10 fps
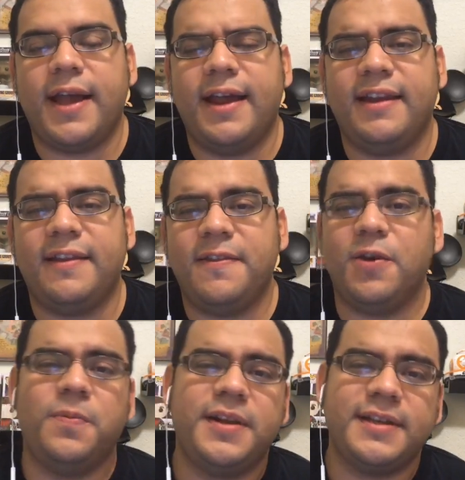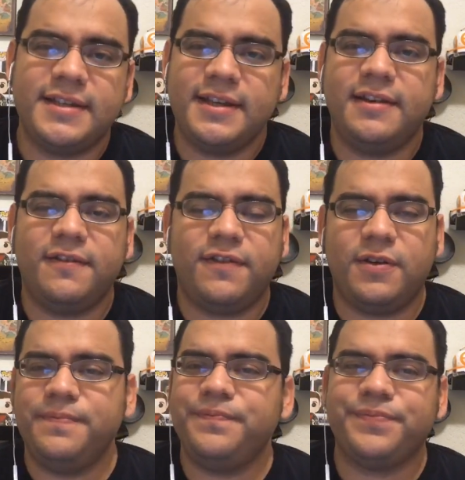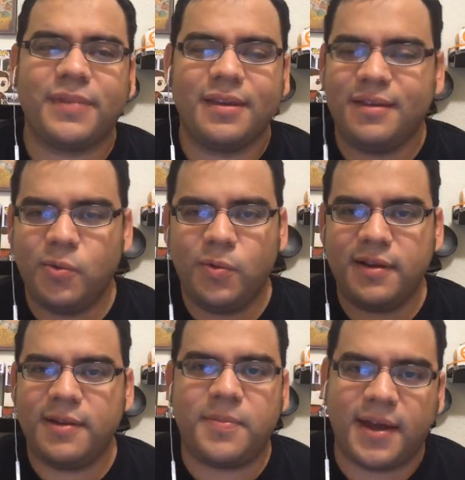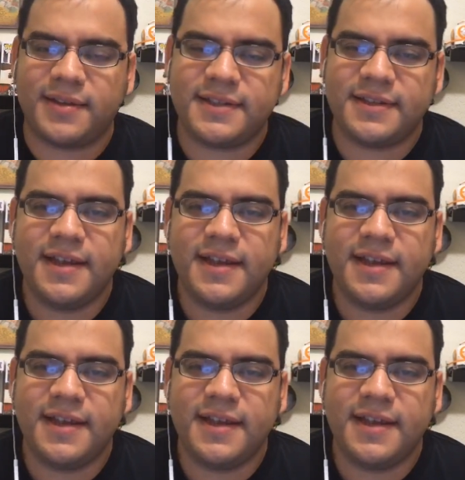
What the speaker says: And the opening scene in the film, one of the best,